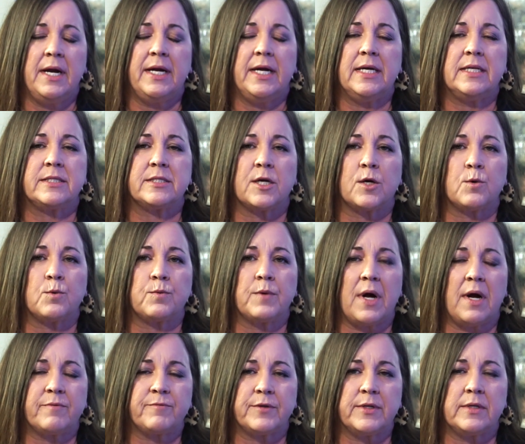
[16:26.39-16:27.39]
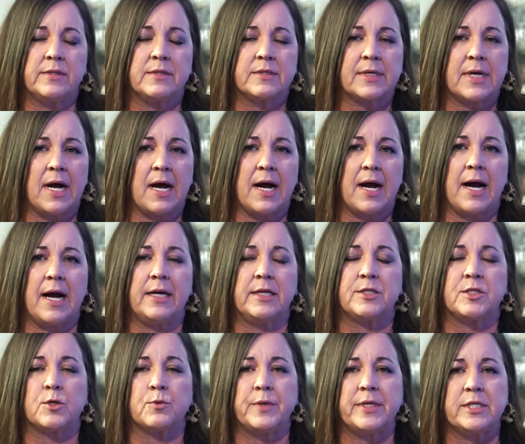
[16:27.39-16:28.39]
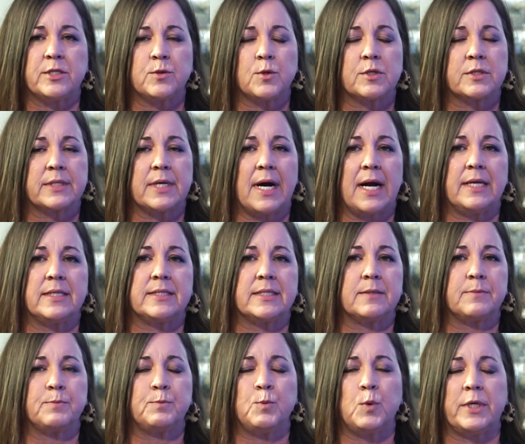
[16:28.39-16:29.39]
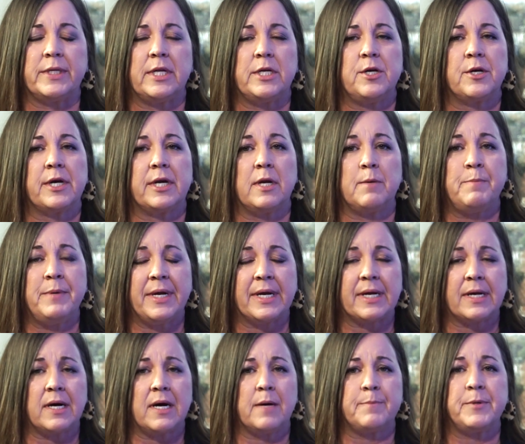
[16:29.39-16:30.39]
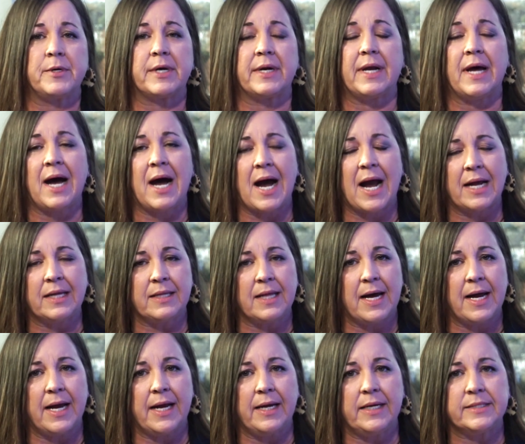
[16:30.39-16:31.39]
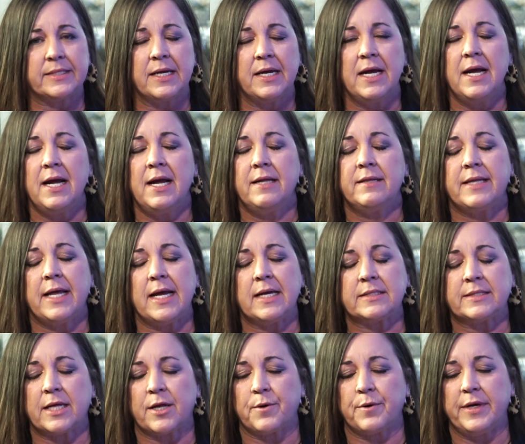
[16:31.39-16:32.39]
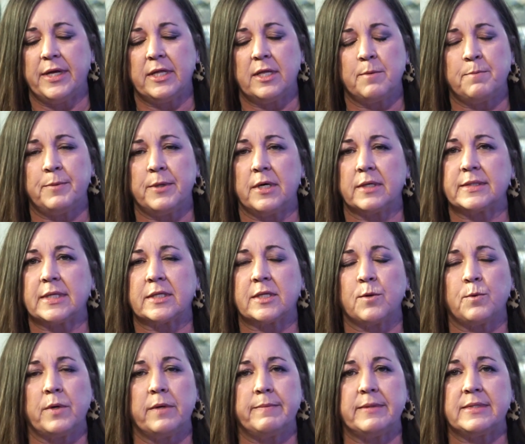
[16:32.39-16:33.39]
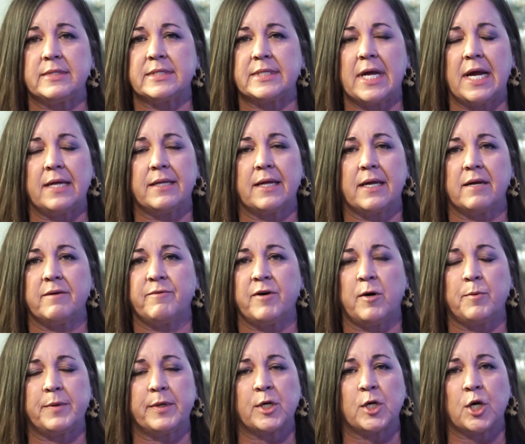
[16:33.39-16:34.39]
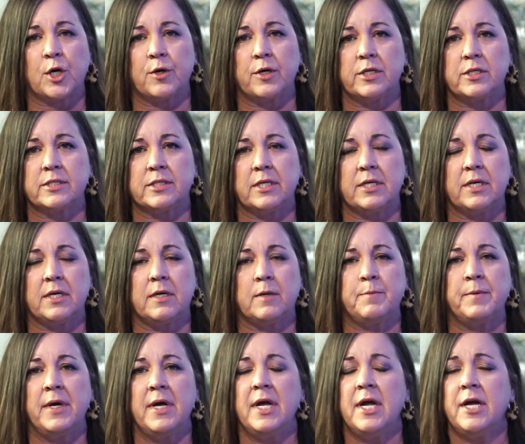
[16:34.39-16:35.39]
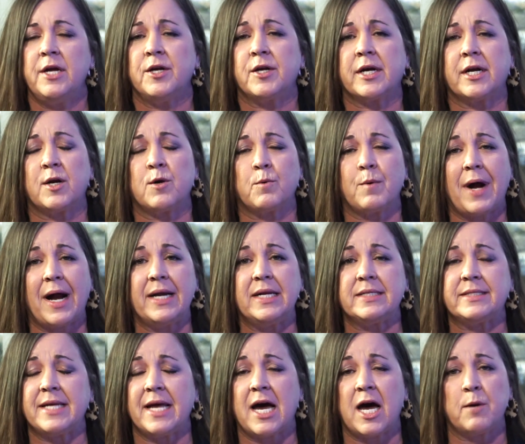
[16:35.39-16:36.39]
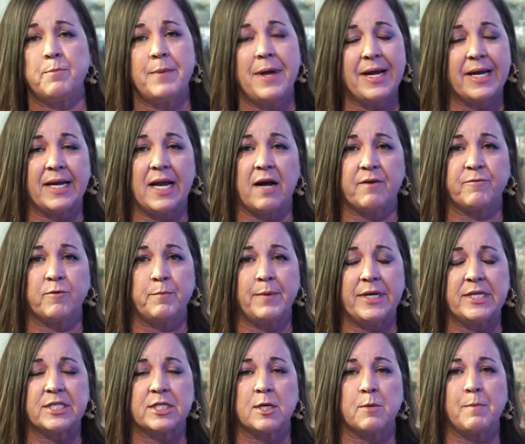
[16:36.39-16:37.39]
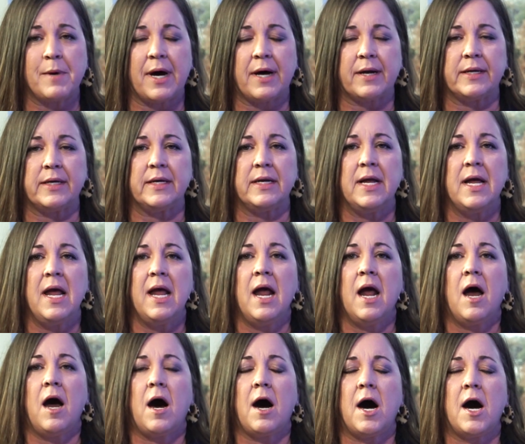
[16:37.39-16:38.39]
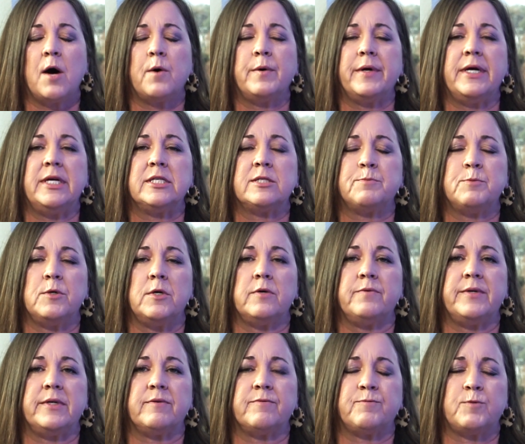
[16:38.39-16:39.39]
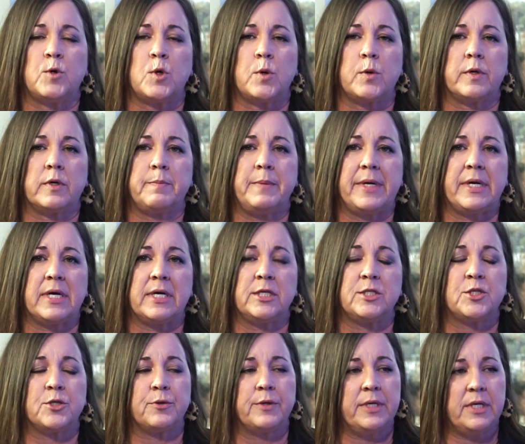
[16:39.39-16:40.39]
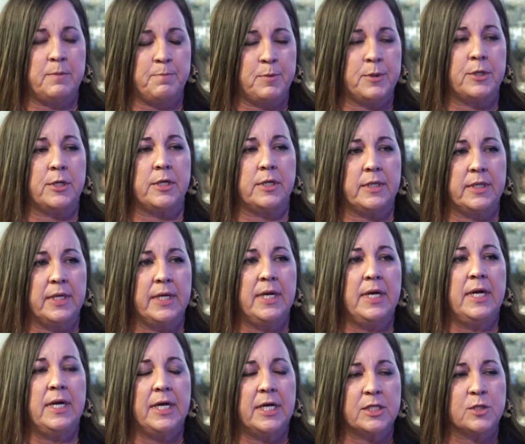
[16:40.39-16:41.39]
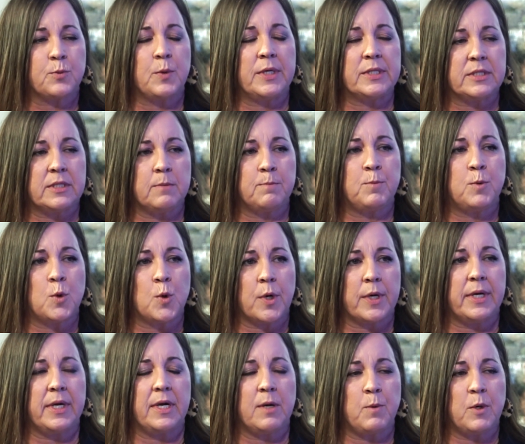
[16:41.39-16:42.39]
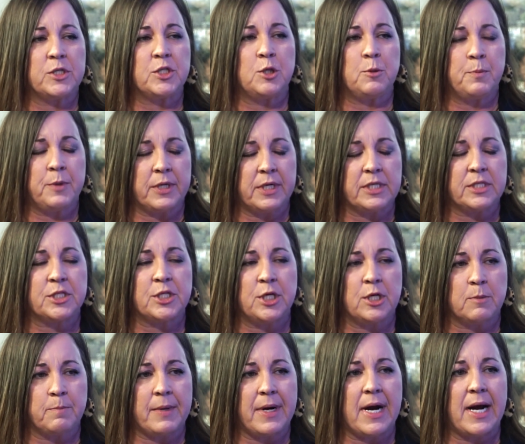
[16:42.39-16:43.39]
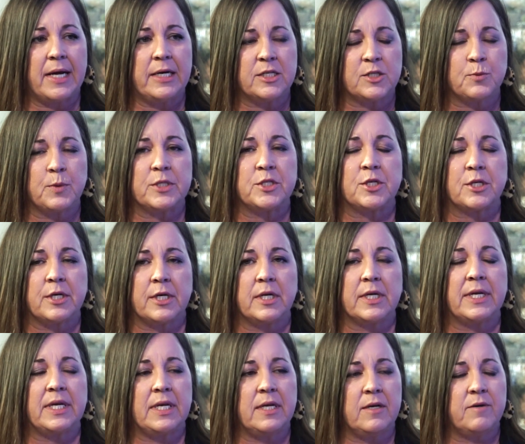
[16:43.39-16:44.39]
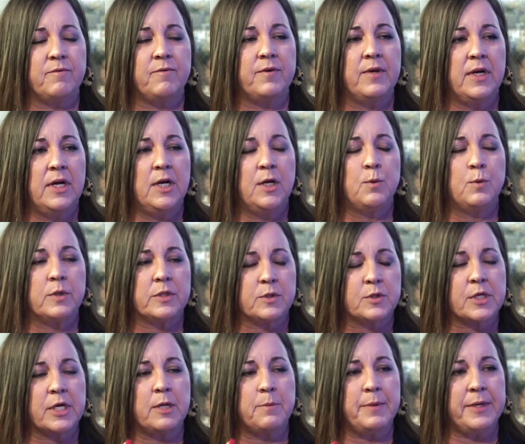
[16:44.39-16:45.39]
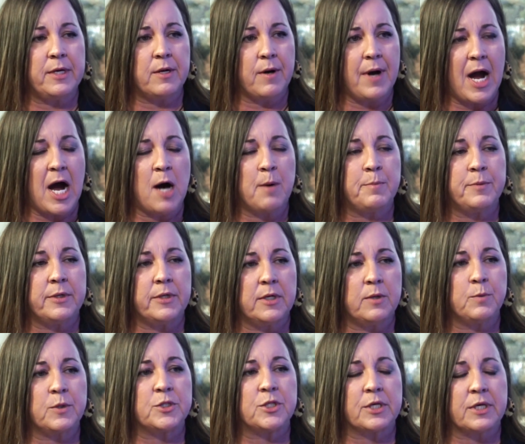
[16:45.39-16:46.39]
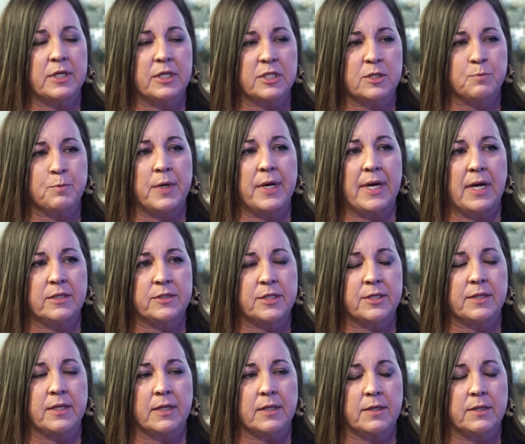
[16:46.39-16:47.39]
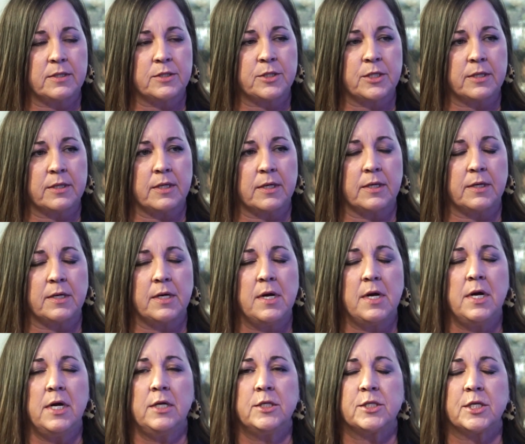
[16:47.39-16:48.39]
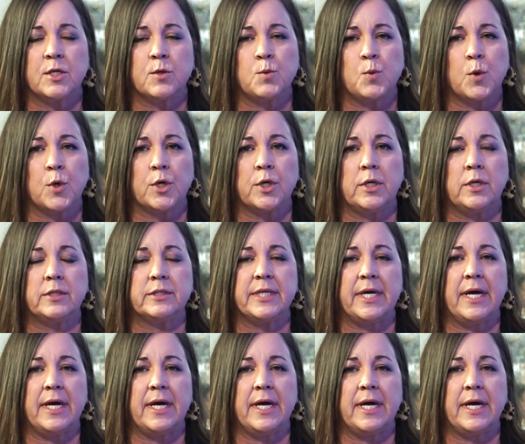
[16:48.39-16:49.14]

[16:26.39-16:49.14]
It's a reference guide, it's a resource guide, it's one that you're going to pick up, you're going to highlight things that are in the book that the women say that have helped encourage them. You're going to write it down, make an affirmation about it. Always moving forward, because your input is what's important, and what you put into your mind is what you're going to give, what's going to be your output, and what you're going to spread out to the world.